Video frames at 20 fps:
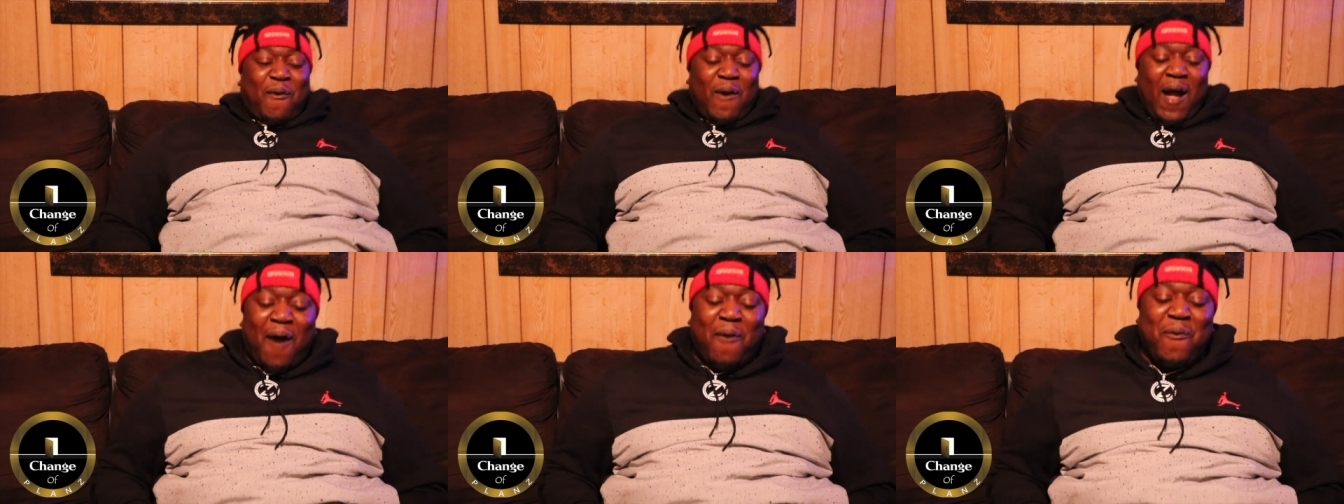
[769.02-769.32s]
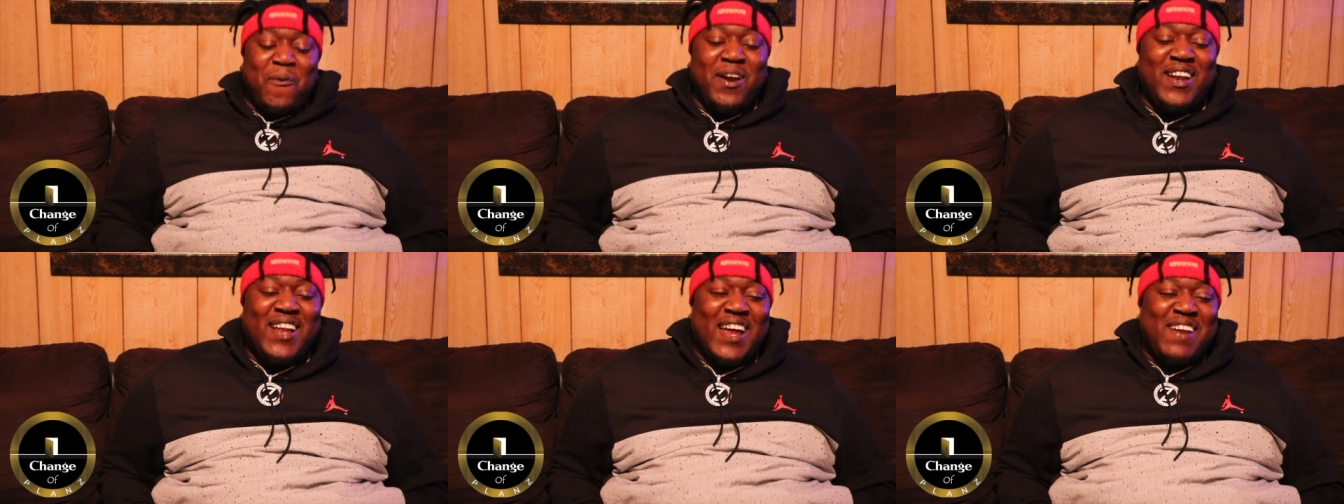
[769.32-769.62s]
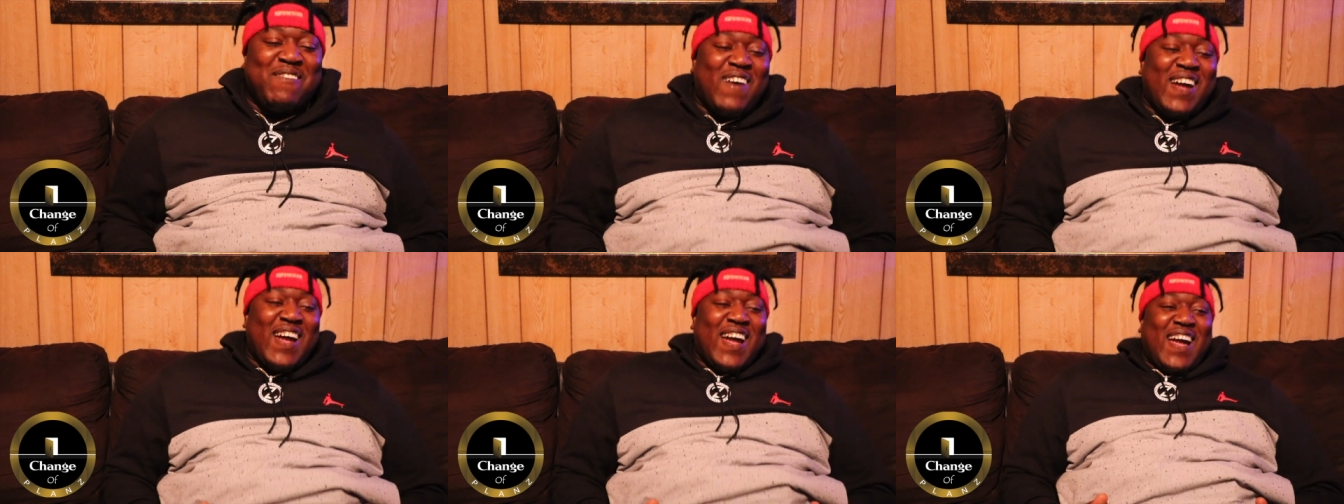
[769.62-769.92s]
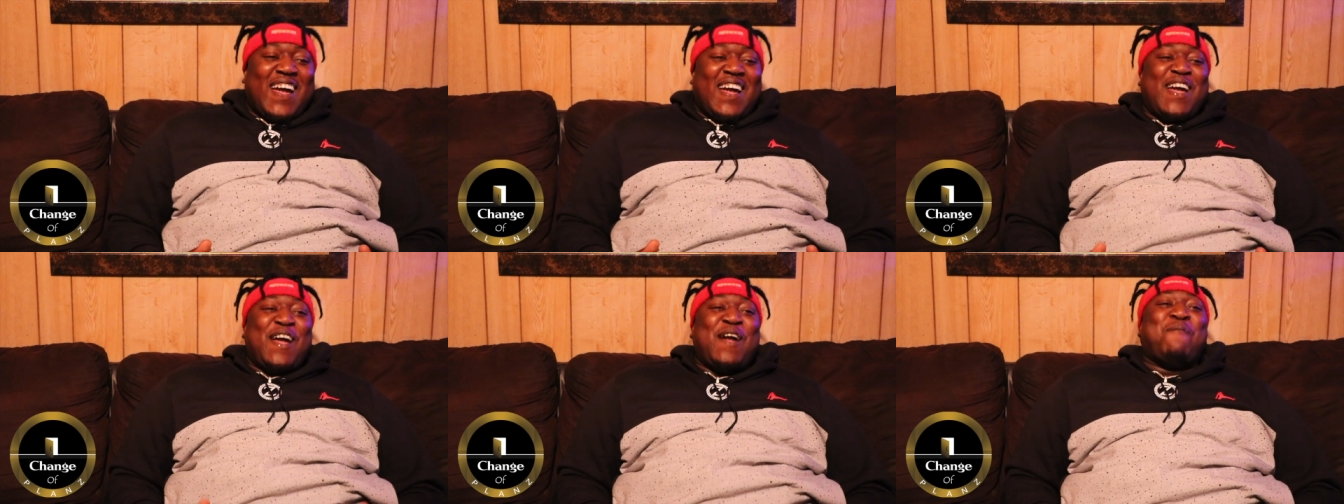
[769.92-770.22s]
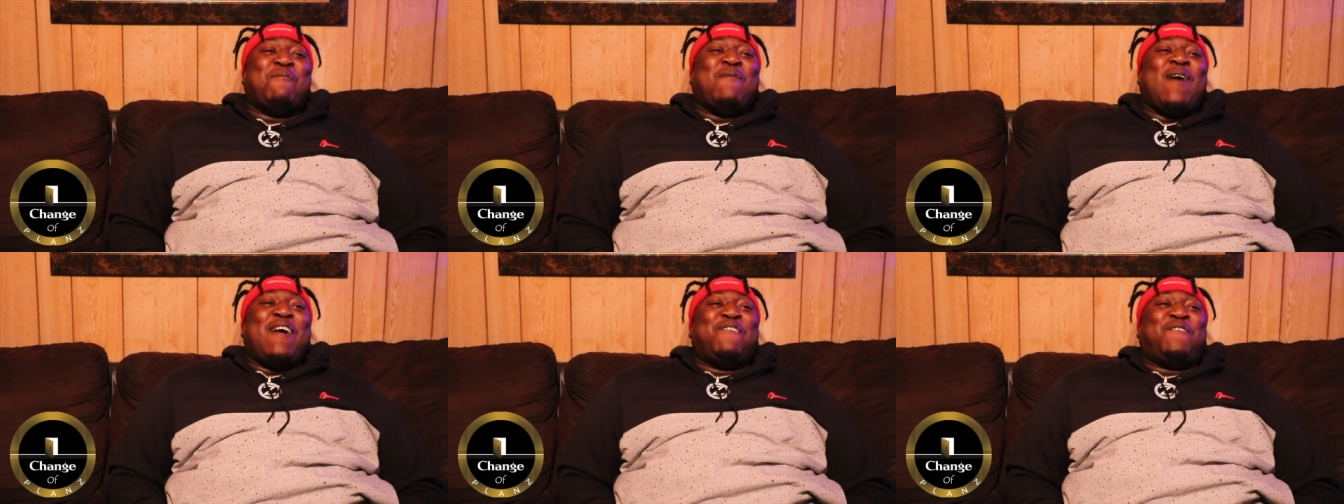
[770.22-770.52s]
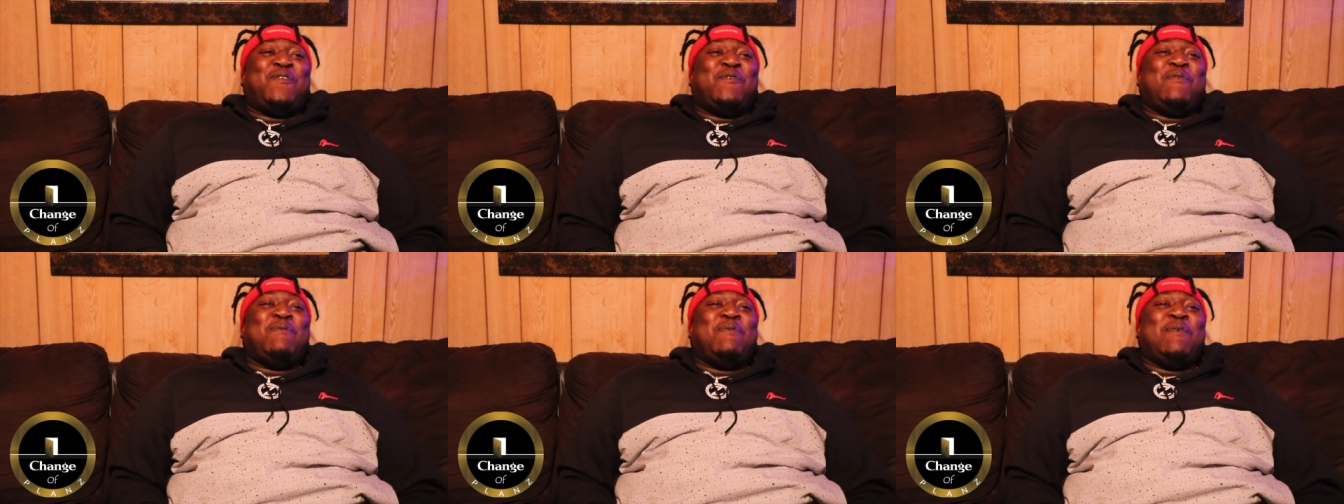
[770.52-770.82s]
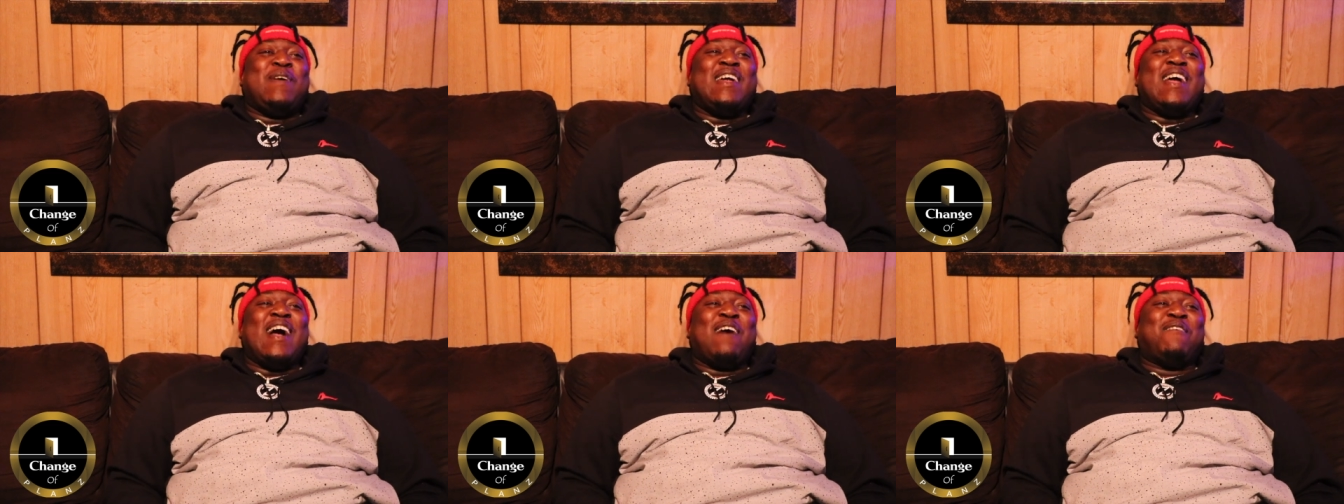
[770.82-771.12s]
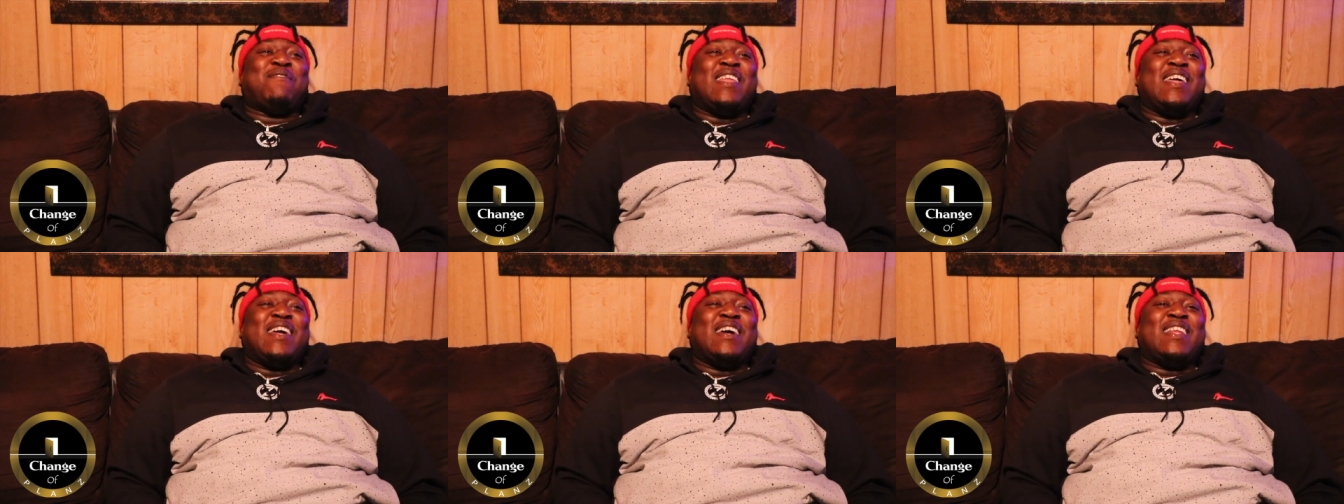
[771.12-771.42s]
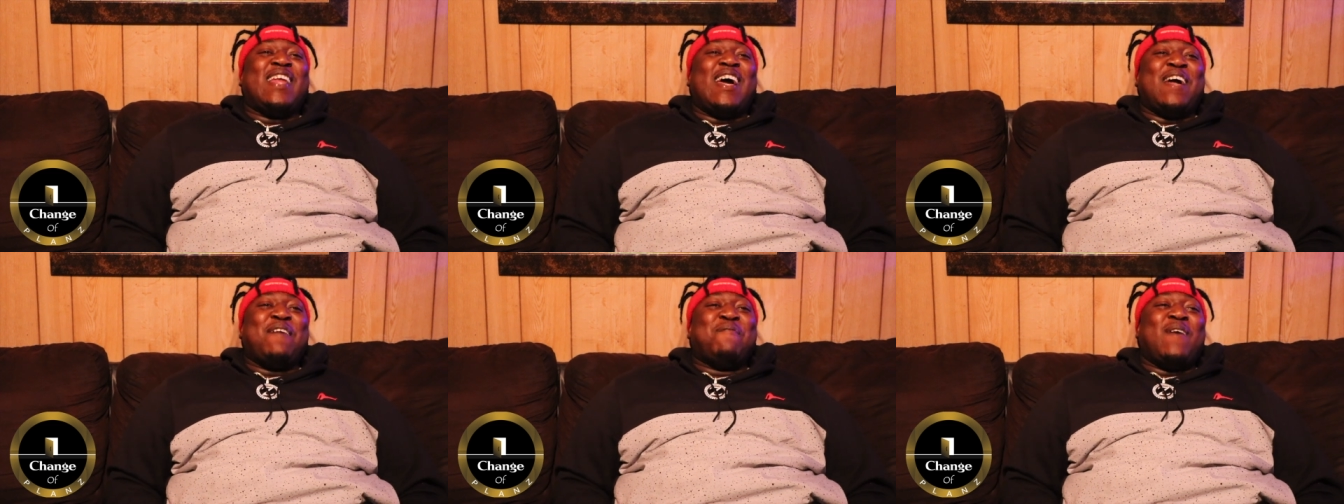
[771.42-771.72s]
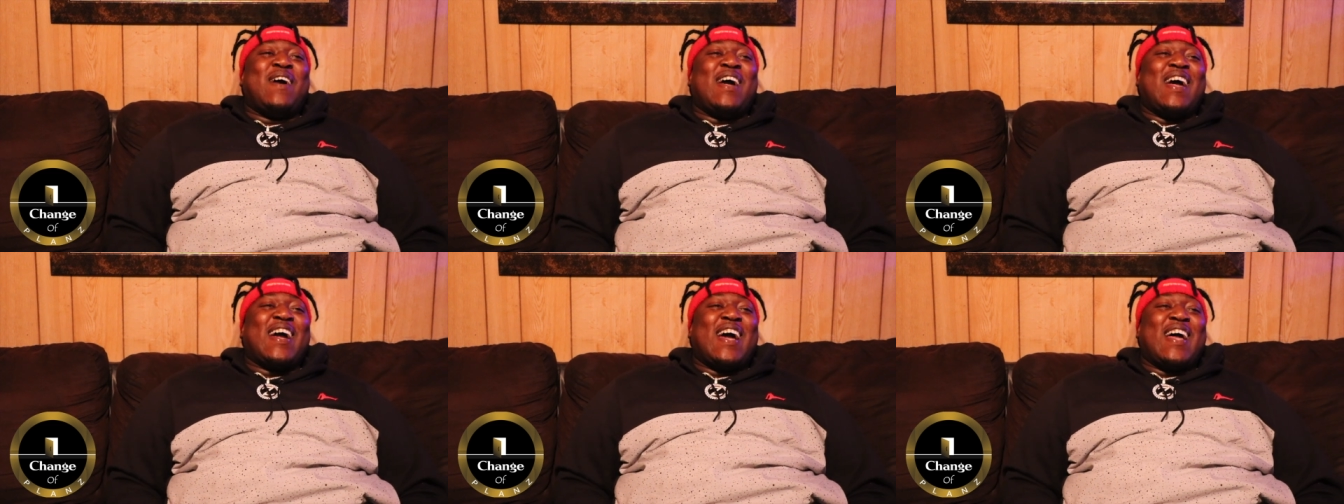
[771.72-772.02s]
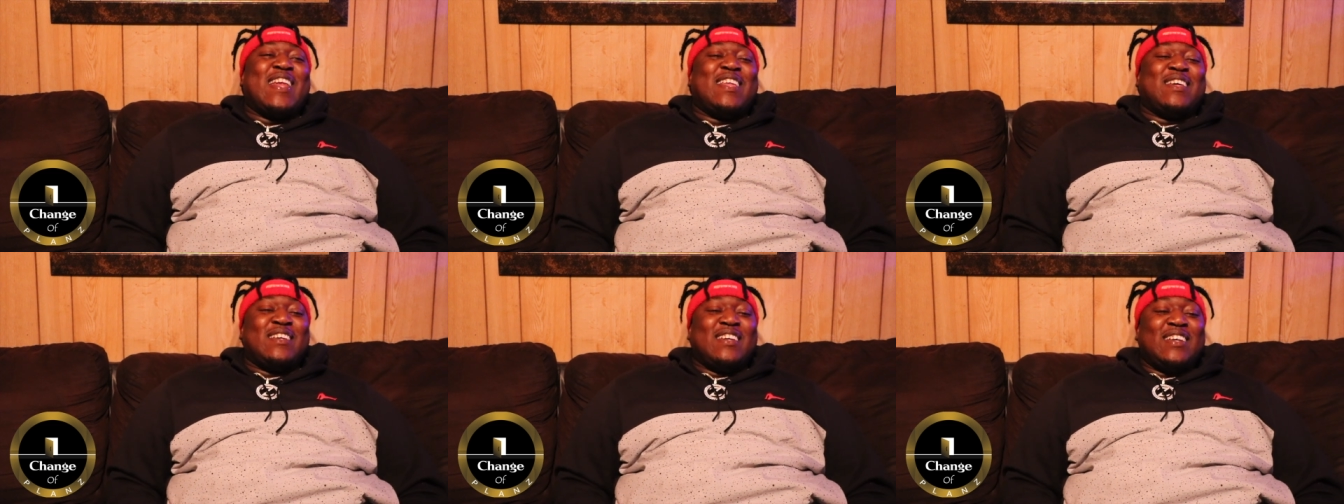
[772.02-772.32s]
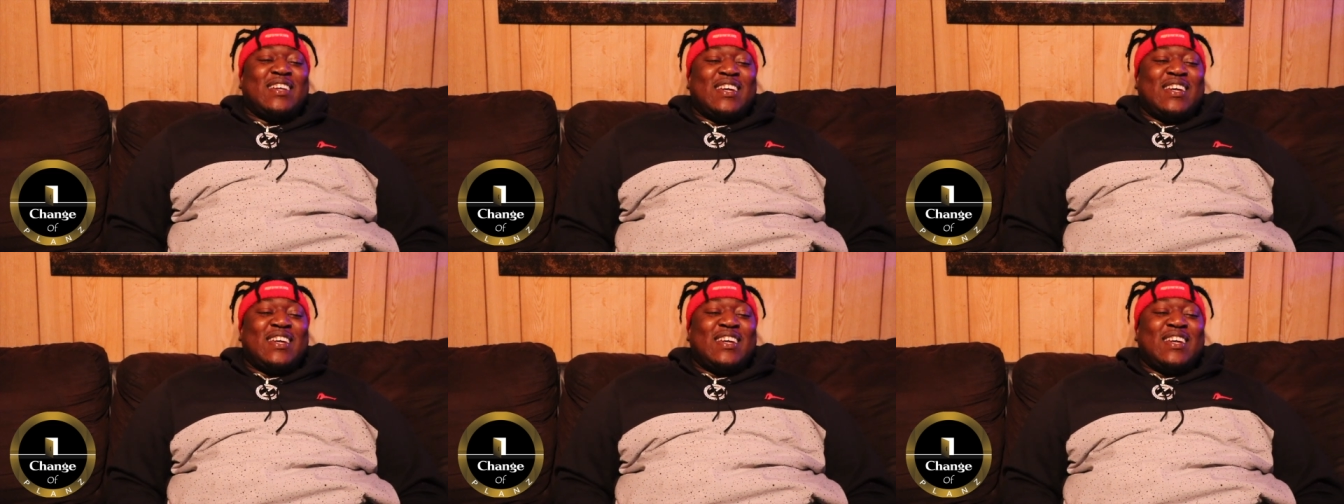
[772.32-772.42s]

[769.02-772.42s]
I, I realized, so, man, man, for me, I'm thinking like, man, I gotta